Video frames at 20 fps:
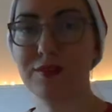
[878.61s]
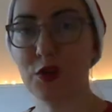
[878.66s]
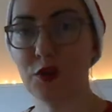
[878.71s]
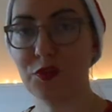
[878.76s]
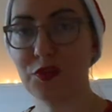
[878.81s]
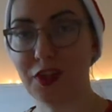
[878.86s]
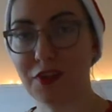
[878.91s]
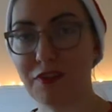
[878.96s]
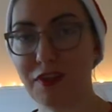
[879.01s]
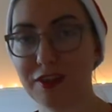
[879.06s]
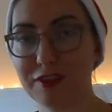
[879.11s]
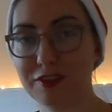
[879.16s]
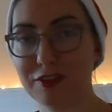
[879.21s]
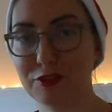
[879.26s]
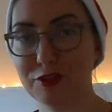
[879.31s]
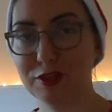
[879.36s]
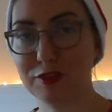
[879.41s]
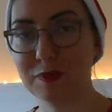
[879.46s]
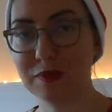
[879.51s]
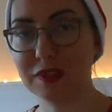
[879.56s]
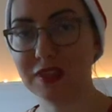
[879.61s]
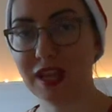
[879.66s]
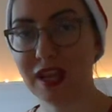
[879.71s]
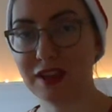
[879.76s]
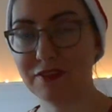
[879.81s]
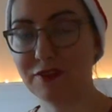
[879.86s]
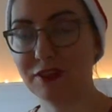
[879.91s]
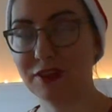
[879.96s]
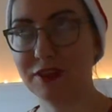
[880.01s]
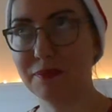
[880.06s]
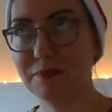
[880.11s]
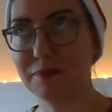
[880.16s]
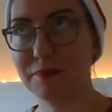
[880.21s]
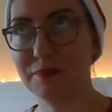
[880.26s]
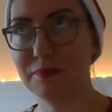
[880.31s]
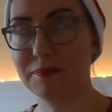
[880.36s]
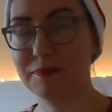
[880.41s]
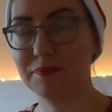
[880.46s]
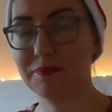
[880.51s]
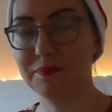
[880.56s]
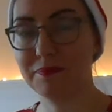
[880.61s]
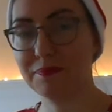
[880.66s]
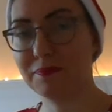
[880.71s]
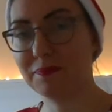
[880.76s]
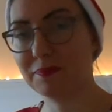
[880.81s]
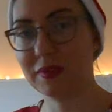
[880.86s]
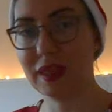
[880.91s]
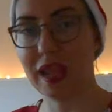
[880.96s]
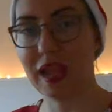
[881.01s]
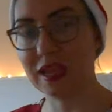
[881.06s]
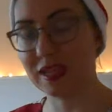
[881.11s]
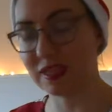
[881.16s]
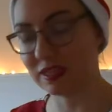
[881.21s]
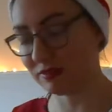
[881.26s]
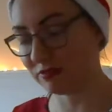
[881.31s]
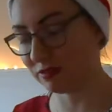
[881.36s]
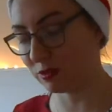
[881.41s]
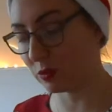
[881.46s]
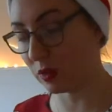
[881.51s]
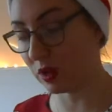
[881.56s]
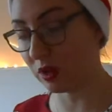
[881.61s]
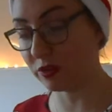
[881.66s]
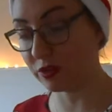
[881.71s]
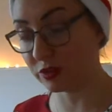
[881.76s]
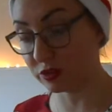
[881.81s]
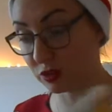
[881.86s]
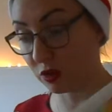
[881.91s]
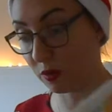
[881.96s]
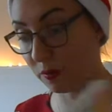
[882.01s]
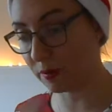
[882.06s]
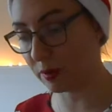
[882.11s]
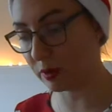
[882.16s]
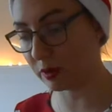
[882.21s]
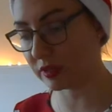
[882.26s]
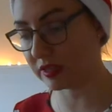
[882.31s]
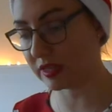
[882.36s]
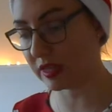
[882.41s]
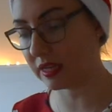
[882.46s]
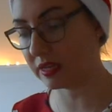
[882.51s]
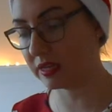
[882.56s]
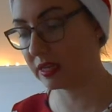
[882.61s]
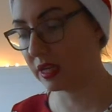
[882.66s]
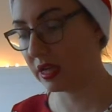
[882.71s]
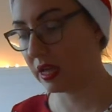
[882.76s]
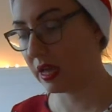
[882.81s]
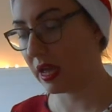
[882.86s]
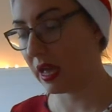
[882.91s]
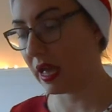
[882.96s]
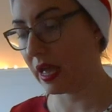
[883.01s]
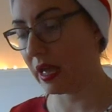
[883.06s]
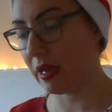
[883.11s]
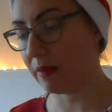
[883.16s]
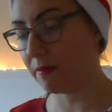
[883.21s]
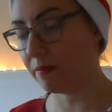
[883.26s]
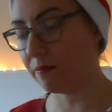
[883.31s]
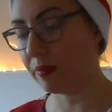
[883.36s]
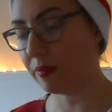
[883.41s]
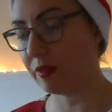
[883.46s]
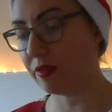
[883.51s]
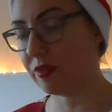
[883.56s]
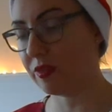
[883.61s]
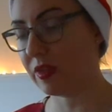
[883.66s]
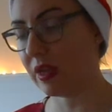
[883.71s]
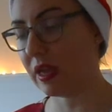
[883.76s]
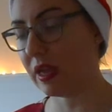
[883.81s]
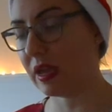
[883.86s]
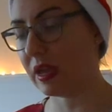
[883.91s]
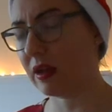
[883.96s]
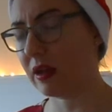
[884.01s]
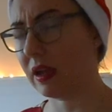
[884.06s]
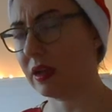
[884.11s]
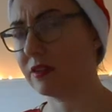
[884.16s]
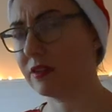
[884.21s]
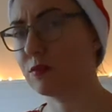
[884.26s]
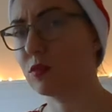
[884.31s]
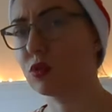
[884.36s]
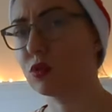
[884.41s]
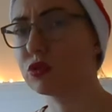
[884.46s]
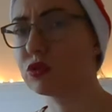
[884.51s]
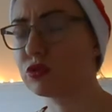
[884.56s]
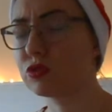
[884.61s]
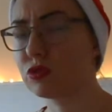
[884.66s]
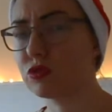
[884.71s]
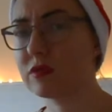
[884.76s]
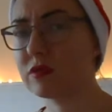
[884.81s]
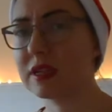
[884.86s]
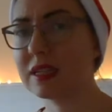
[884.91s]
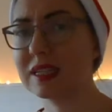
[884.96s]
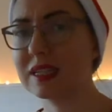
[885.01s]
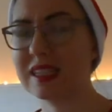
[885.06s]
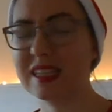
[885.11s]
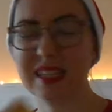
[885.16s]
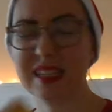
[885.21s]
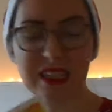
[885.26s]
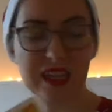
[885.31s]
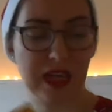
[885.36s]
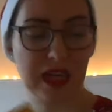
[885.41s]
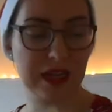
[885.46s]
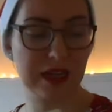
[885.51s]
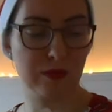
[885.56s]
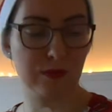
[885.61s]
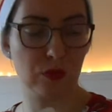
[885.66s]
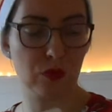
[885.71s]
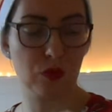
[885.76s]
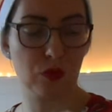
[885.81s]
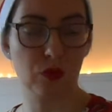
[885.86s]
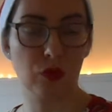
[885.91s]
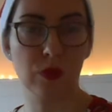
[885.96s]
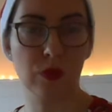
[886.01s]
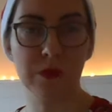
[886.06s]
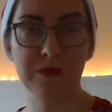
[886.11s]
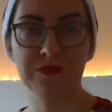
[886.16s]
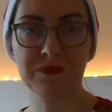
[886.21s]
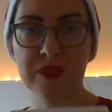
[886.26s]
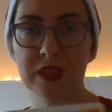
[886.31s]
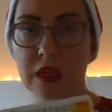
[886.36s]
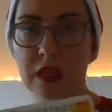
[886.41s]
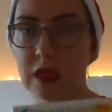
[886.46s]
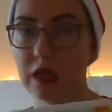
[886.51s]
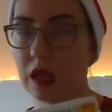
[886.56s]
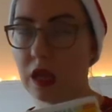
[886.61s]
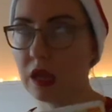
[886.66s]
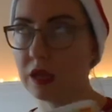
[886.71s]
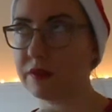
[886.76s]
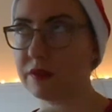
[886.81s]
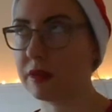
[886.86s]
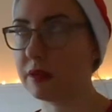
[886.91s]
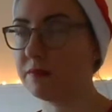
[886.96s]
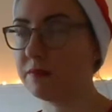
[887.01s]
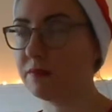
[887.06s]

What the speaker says: got their Christmas Advent calendar as well that's got books in, but they're kind of more stories. These are kind of more Ivy